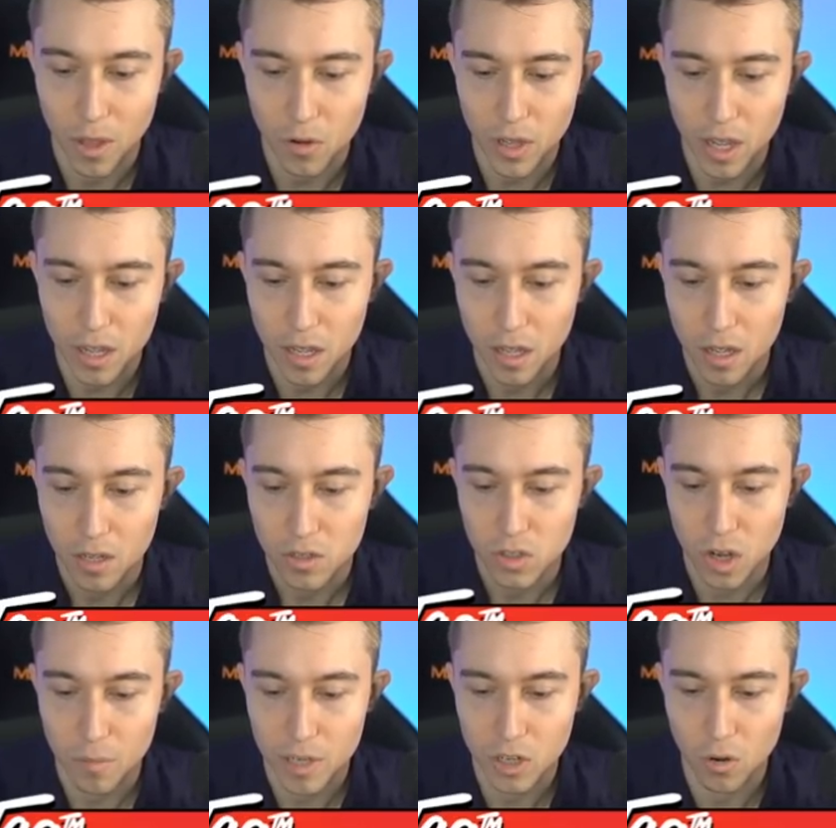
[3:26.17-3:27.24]
Okay,
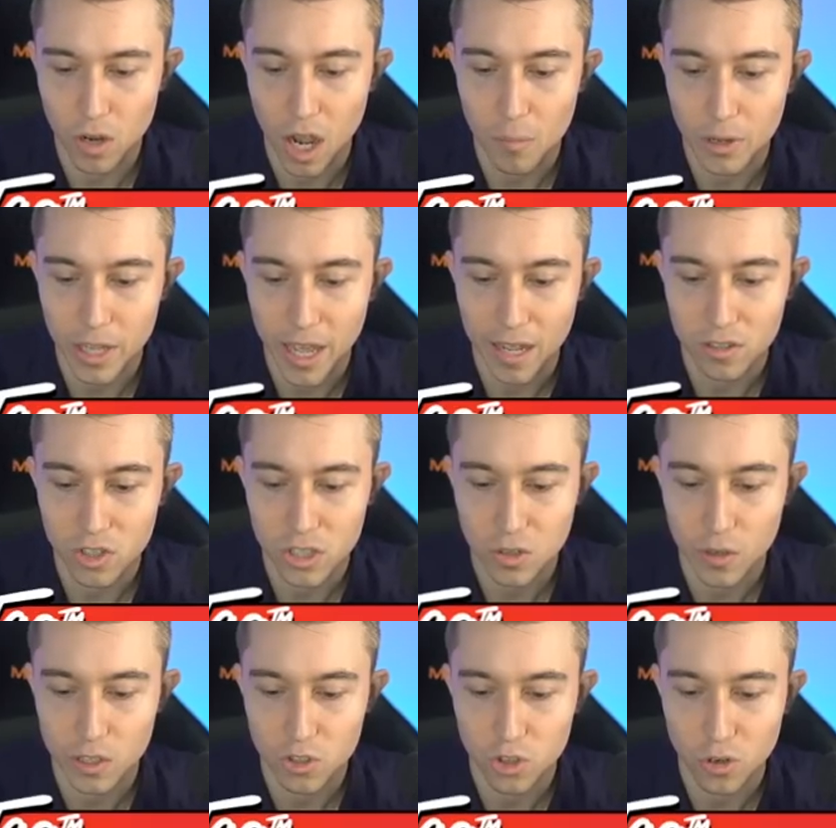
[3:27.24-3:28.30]
so I'm going to go Goblin Gang just
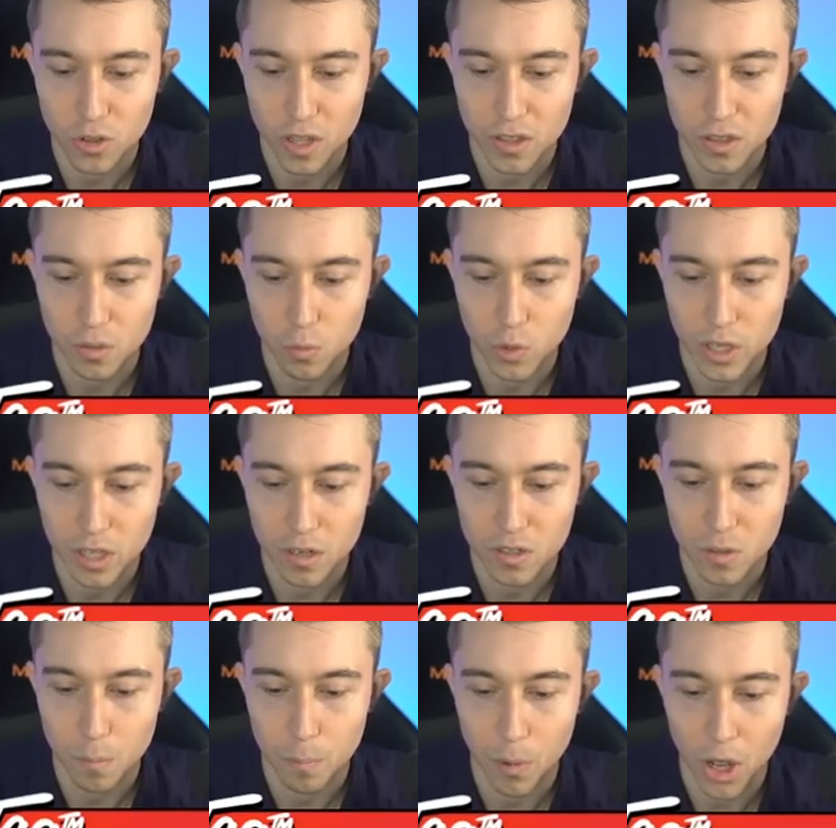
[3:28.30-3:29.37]
to ensure that we can
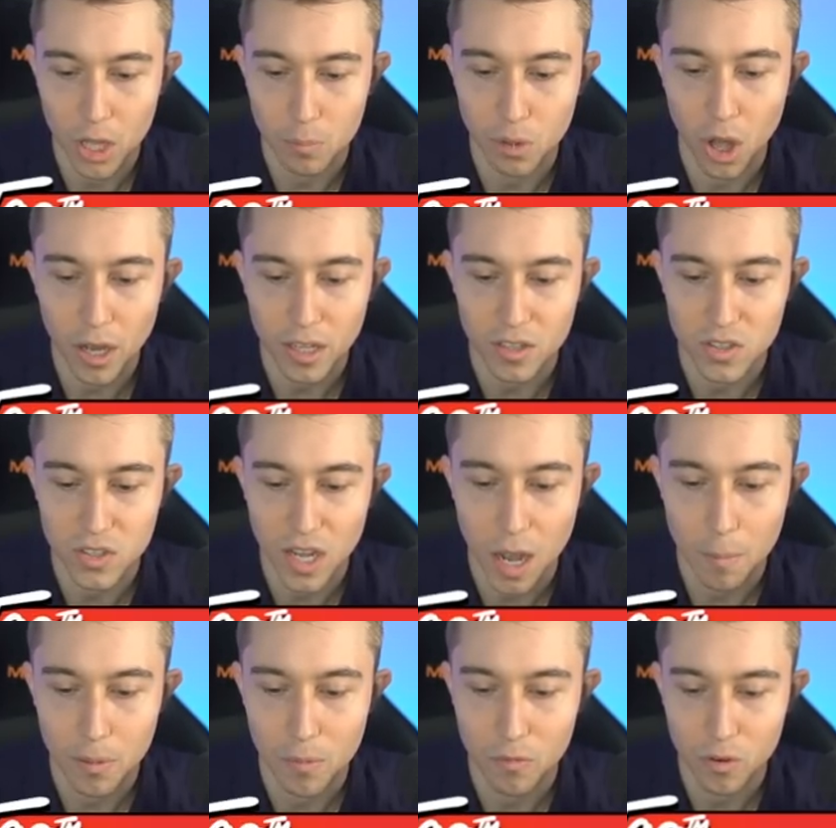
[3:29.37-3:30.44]
body block and
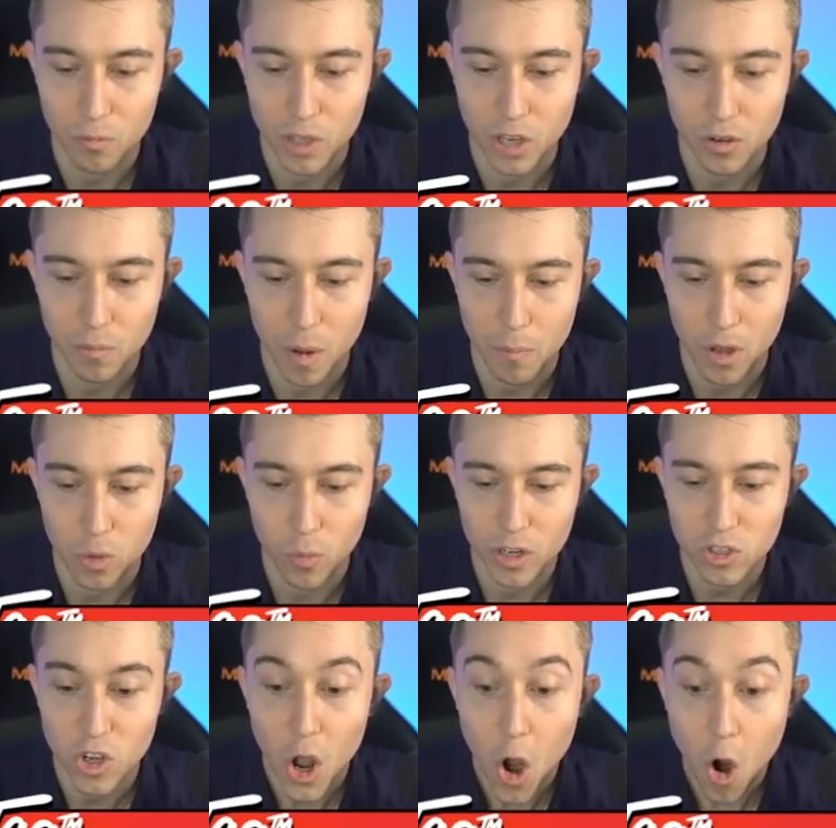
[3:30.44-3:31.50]
stop him from killing my Mother
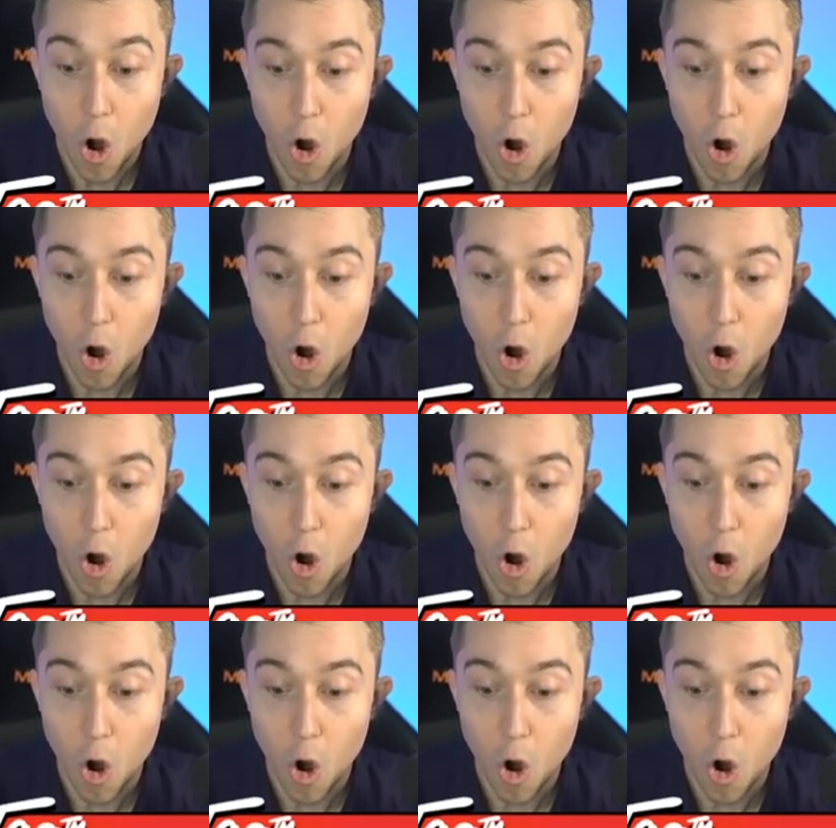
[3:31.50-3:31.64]
Witch.